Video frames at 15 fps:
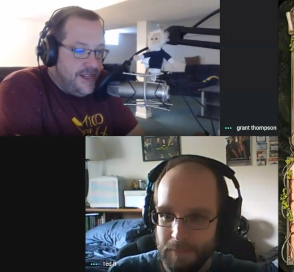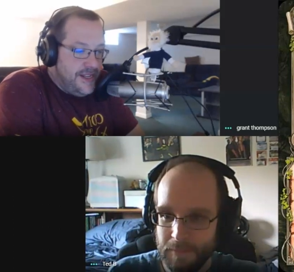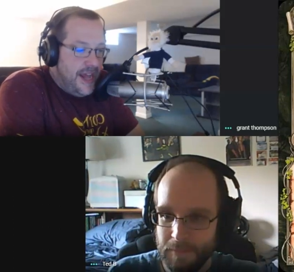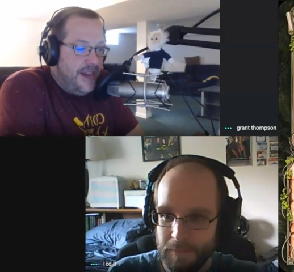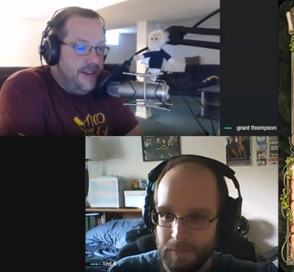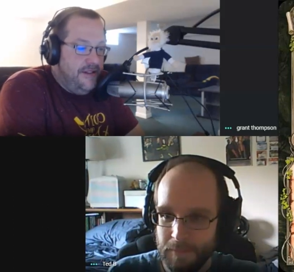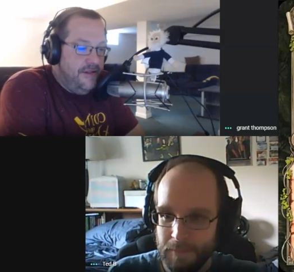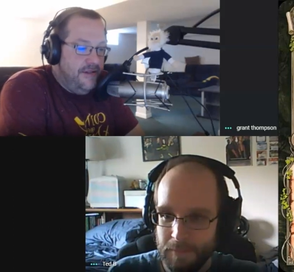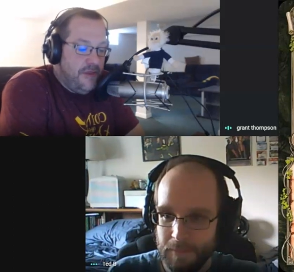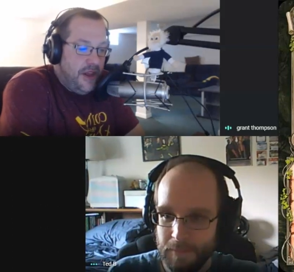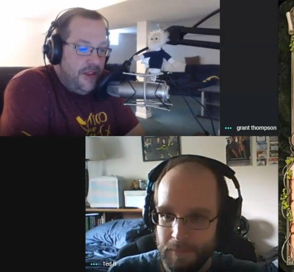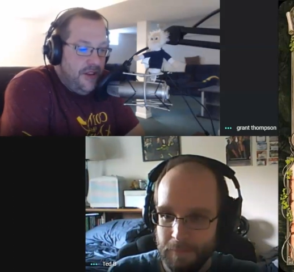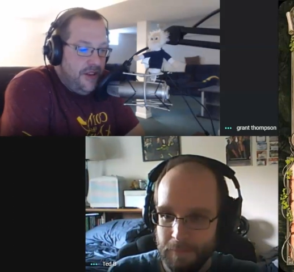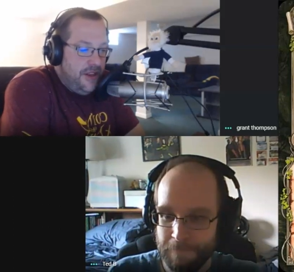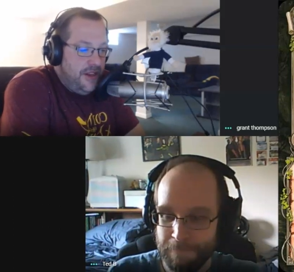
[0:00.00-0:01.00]
Speaker 1: Ted,
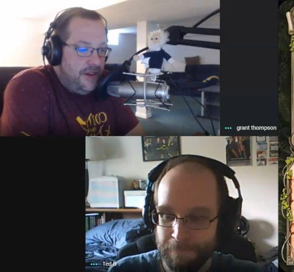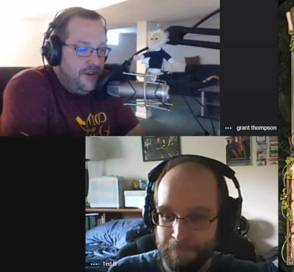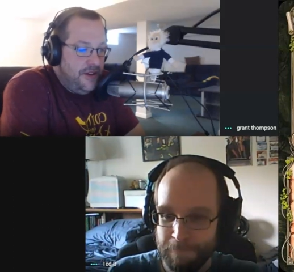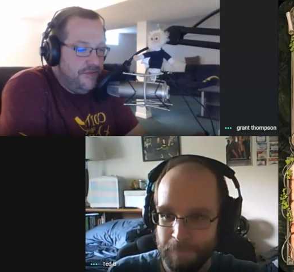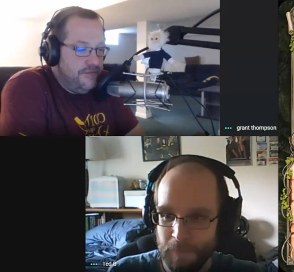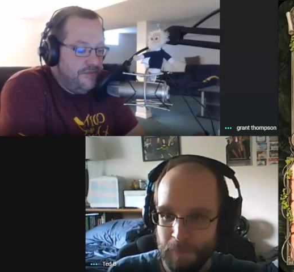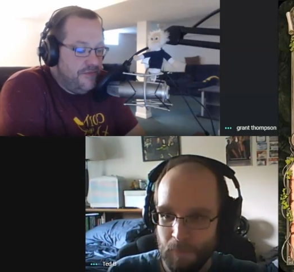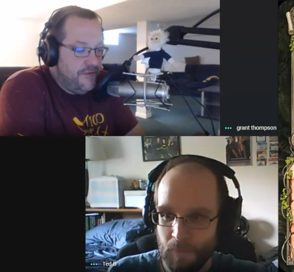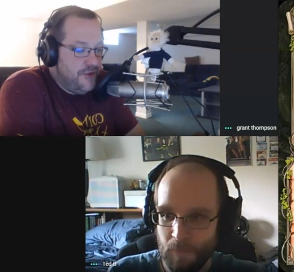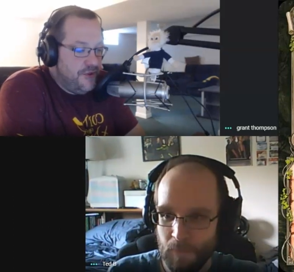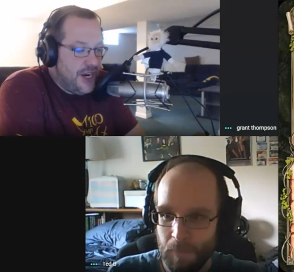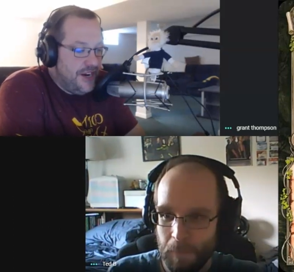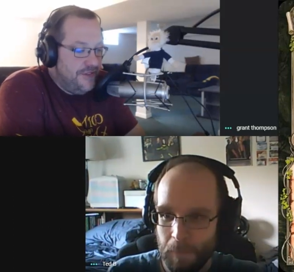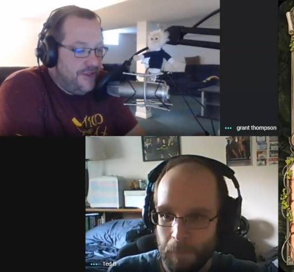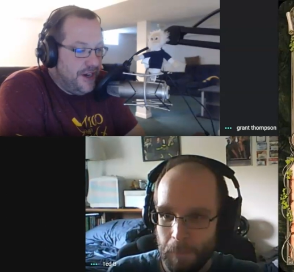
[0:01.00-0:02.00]
other than trying
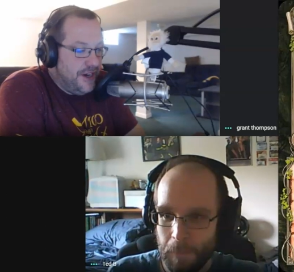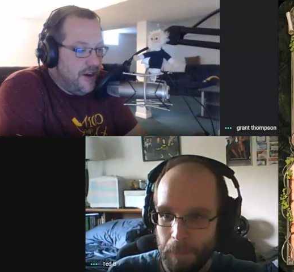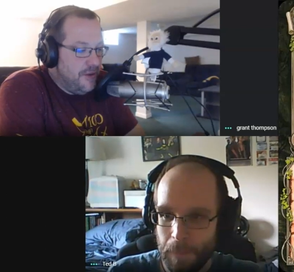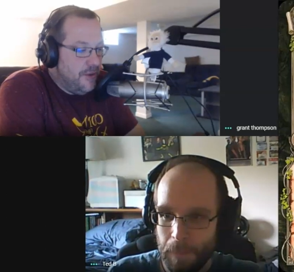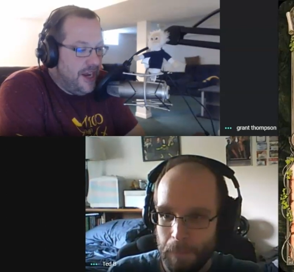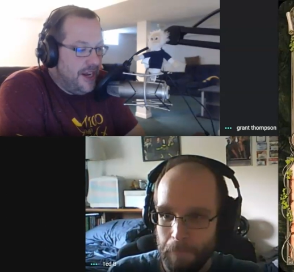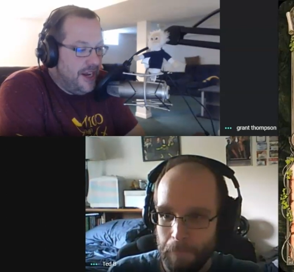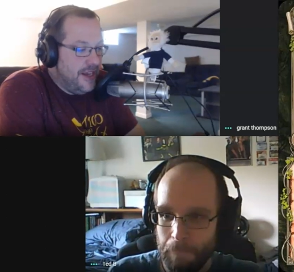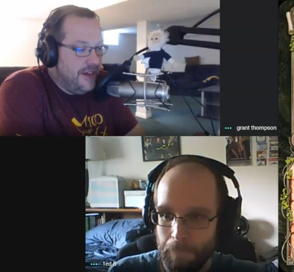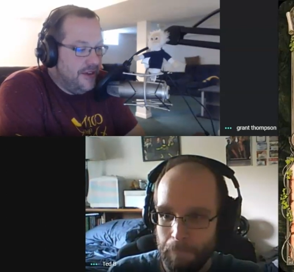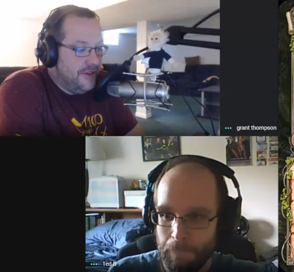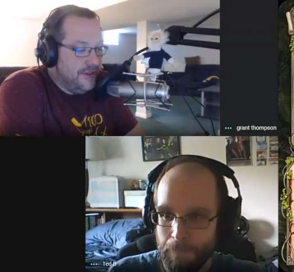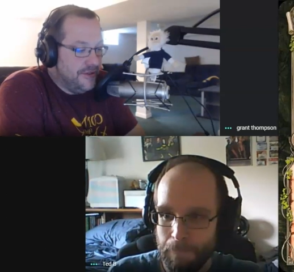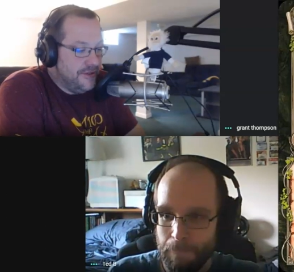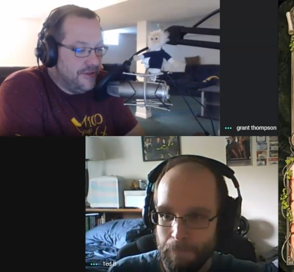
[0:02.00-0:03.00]
to figure out a way to
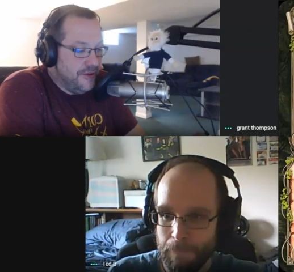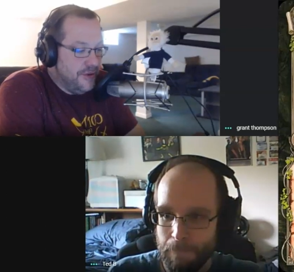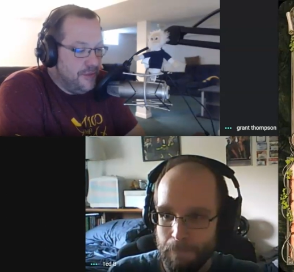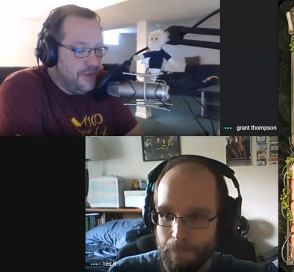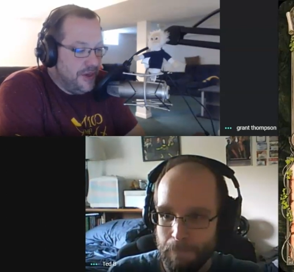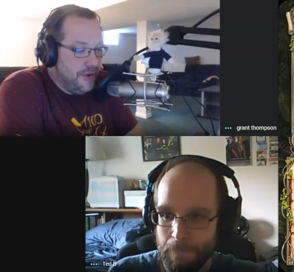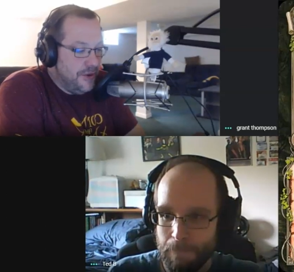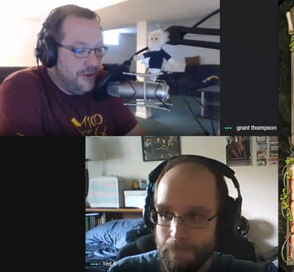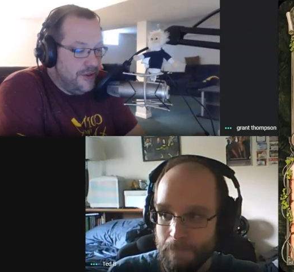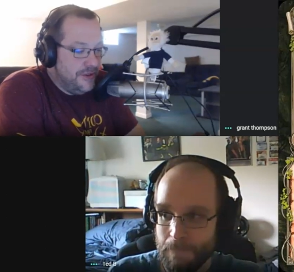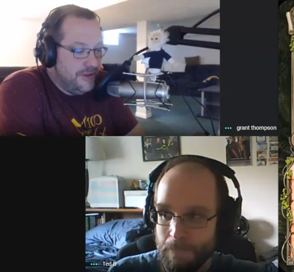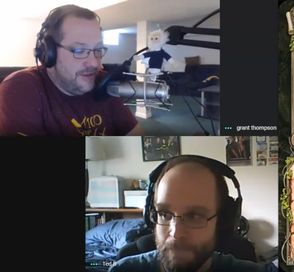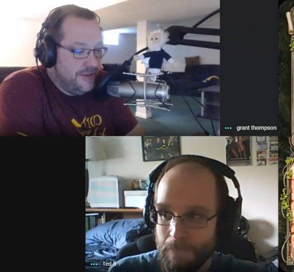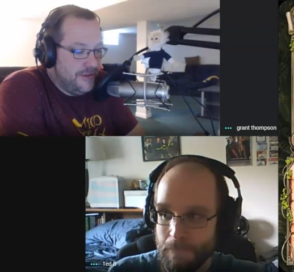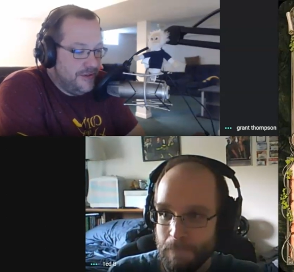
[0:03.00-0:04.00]
kill Grimbeorn
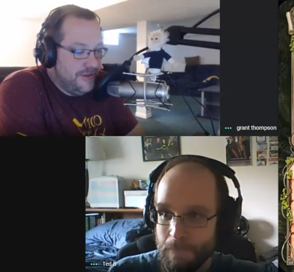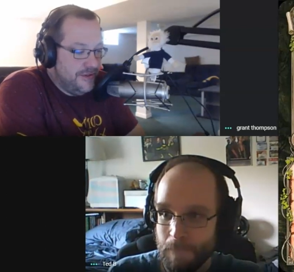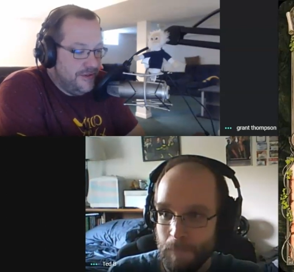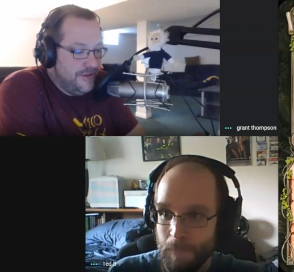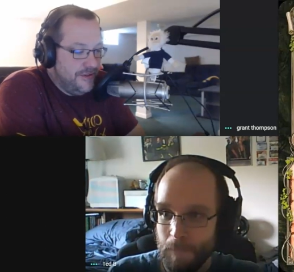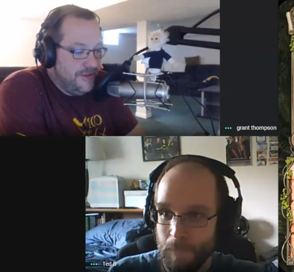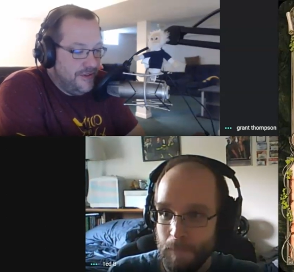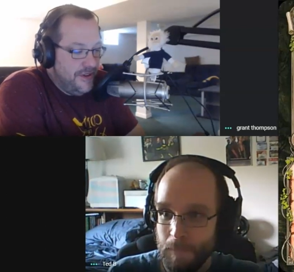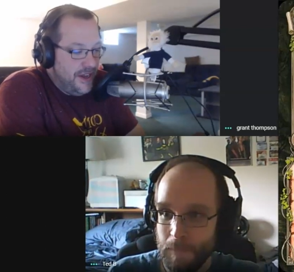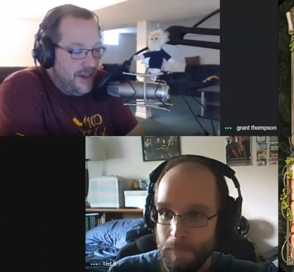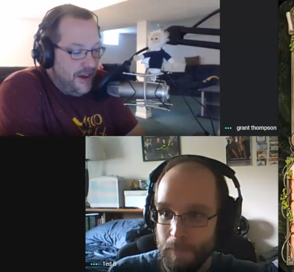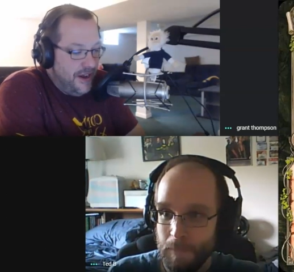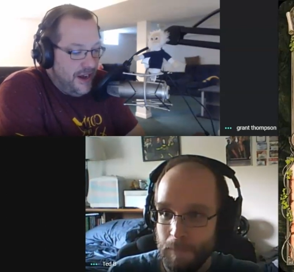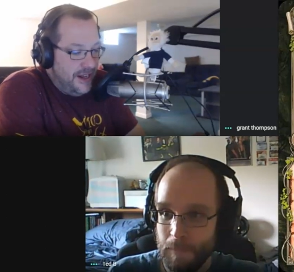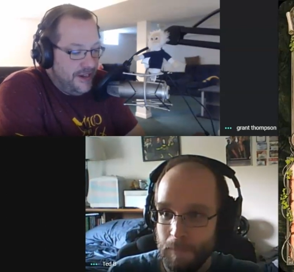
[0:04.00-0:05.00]

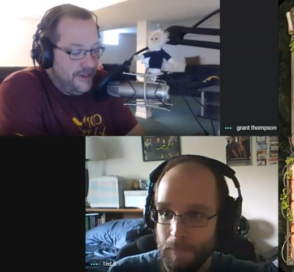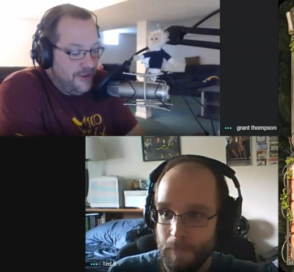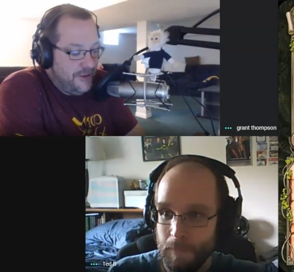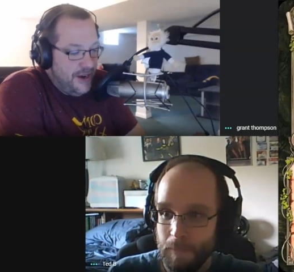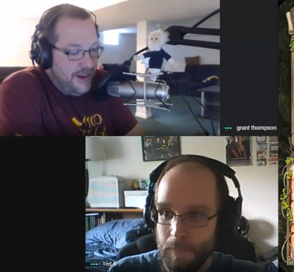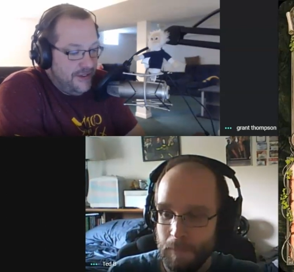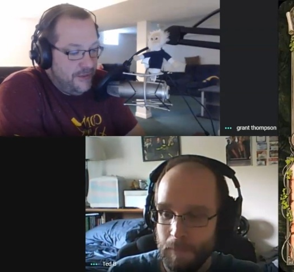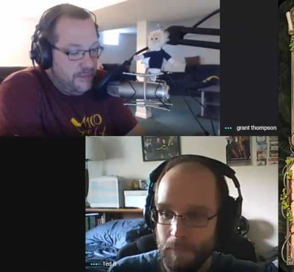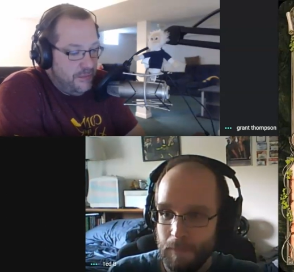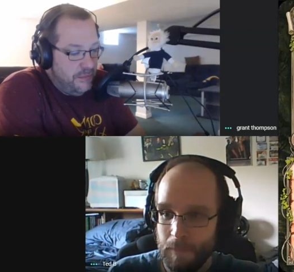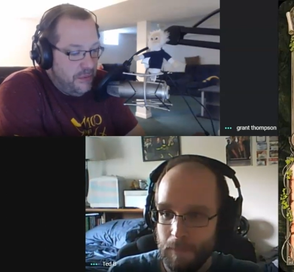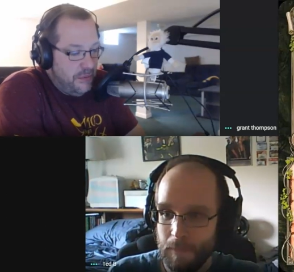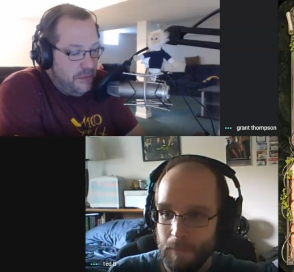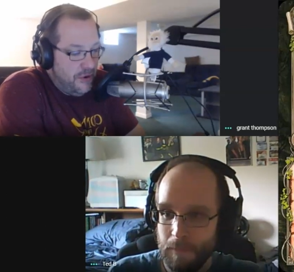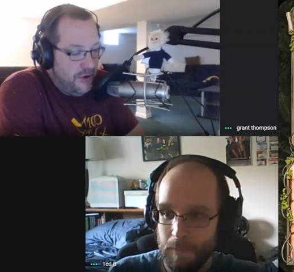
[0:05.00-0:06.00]
on Grant's
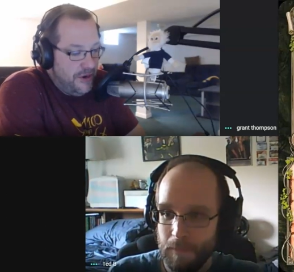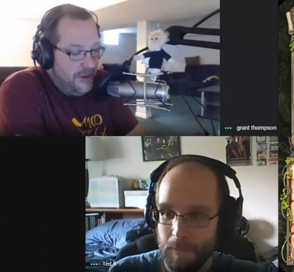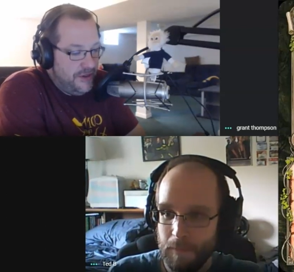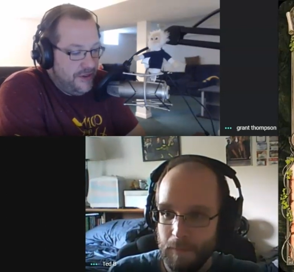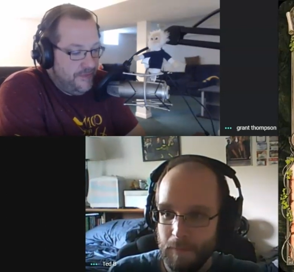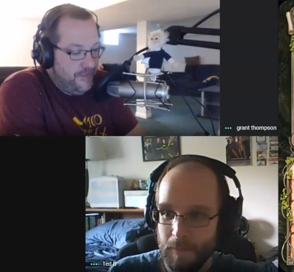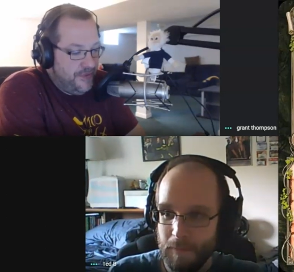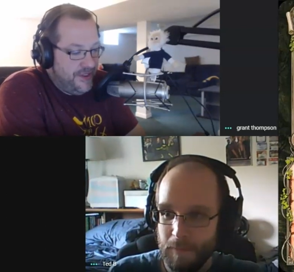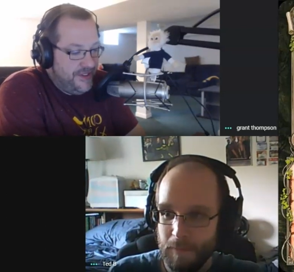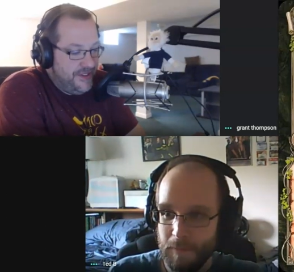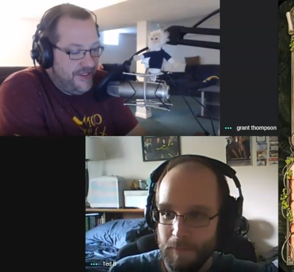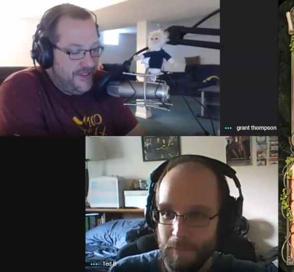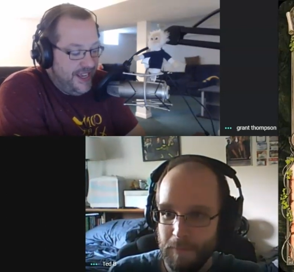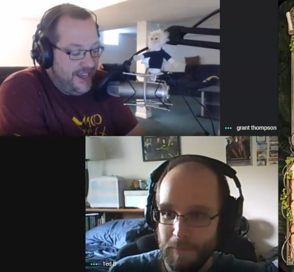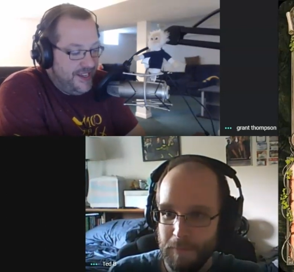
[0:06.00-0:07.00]
board, let's
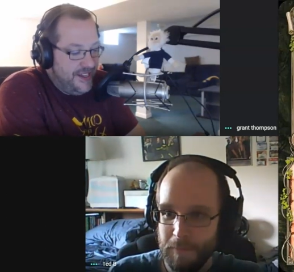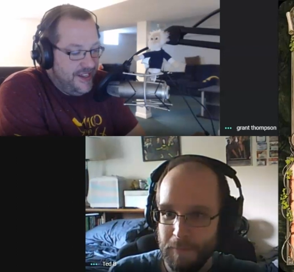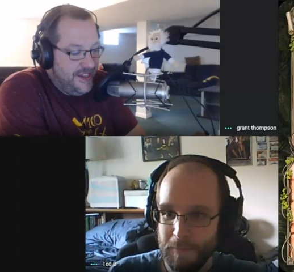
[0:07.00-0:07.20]
see,